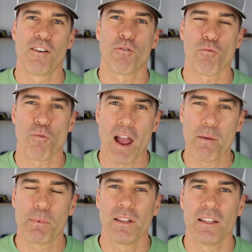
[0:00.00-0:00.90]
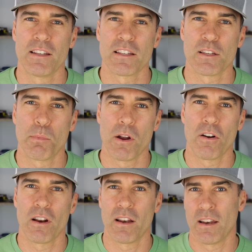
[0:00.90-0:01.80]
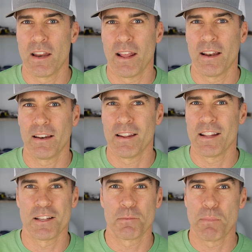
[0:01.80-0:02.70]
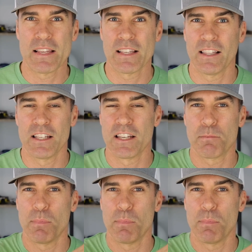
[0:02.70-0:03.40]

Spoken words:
rapidly disappeared, and it's basically just